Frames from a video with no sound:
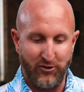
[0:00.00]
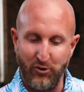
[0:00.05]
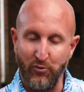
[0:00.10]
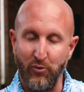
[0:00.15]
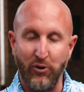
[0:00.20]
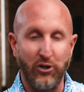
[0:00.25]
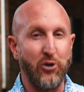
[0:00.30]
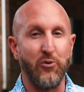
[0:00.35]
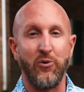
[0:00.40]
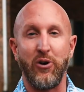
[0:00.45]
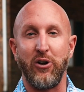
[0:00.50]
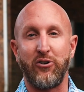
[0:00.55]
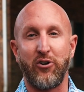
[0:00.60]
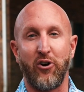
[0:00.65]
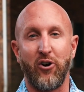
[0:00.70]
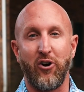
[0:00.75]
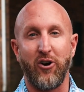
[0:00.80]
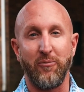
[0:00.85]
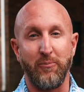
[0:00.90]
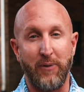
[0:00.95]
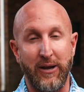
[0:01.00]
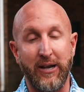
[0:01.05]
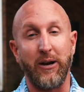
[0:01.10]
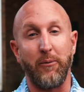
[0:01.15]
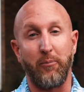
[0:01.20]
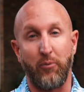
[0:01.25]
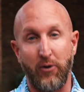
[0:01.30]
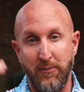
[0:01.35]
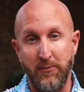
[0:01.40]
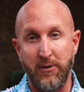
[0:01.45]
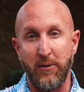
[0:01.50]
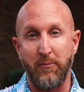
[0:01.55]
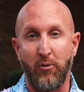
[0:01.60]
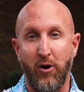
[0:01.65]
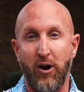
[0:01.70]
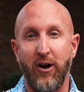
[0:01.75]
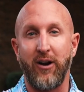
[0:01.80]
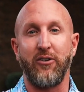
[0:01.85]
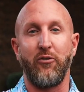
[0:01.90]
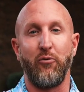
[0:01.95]
do a unit turn, make it a premium
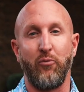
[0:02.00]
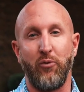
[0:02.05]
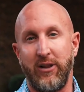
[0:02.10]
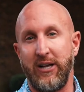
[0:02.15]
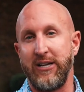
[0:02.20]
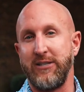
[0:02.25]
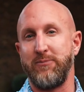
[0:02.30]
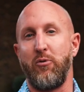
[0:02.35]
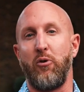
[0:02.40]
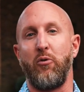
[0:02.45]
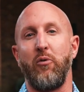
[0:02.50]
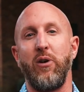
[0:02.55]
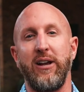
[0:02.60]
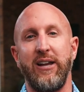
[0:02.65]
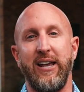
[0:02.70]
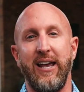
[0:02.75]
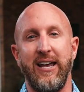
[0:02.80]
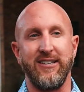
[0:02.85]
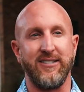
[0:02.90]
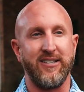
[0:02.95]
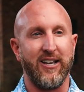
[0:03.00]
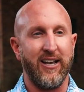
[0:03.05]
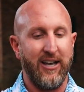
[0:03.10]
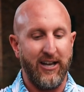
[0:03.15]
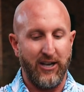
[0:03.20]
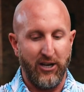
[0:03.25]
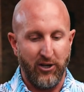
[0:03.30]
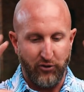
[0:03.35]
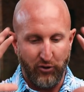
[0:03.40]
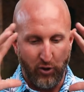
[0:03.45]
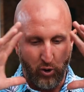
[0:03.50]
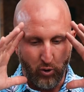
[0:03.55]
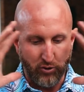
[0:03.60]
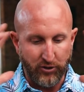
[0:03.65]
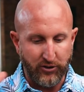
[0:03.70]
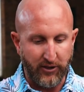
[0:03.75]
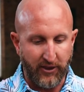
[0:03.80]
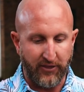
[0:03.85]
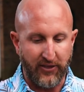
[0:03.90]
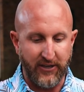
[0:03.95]
product and realize more rent gains.
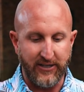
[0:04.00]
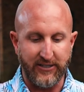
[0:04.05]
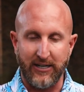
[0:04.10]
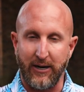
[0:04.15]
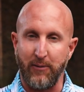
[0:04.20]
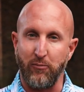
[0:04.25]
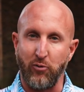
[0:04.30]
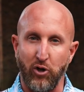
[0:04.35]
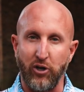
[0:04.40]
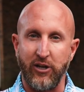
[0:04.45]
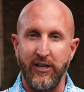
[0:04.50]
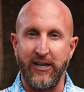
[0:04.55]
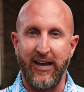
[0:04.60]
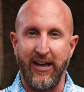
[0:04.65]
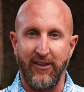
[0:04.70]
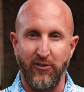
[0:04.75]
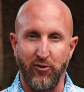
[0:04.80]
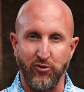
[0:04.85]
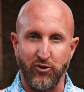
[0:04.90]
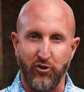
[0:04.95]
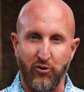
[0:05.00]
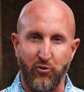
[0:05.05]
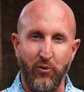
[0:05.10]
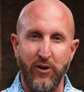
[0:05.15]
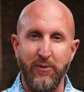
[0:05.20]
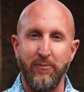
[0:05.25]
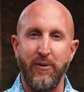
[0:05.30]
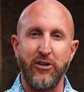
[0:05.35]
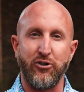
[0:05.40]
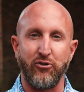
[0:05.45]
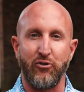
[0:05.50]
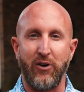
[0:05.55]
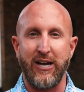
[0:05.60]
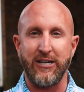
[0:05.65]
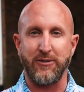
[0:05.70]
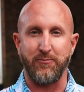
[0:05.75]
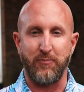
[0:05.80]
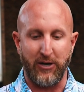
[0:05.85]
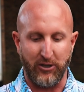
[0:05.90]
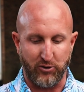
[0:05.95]
Those are the things that I'm looking at, those three major
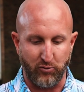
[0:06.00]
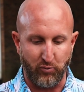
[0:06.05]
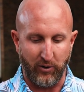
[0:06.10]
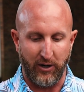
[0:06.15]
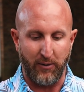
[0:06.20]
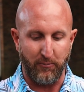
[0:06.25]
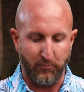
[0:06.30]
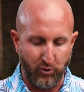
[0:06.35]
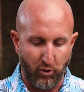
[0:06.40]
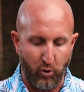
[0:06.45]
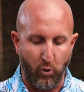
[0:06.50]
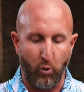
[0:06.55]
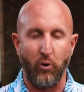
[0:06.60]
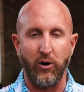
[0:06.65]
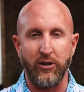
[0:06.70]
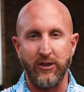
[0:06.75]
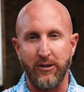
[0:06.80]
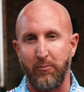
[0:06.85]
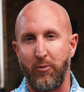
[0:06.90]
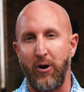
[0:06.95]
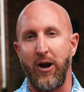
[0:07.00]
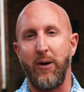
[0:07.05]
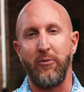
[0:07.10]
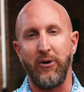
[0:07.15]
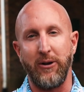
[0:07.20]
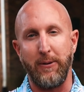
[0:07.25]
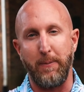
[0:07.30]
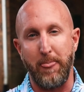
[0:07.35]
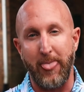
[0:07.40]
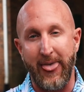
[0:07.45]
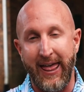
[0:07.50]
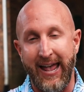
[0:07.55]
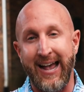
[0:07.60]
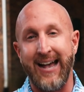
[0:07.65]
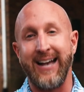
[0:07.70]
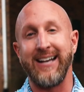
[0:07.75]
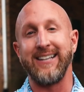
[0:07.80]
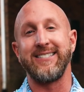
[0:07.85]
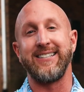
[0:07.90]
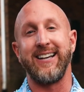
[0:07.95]
aspects when I'm touring the property
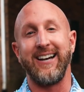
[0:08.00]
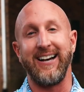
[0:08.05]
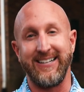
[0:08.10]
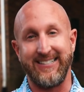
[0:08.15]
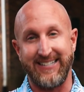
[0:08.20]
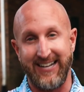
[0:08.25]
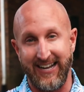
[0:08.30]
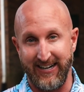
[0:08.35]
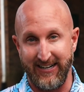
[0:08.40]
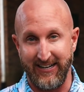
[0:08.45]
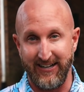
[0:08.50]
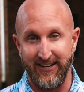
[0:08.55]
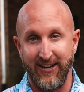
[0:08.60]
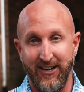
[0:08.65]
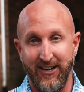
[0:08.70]
as a tenant.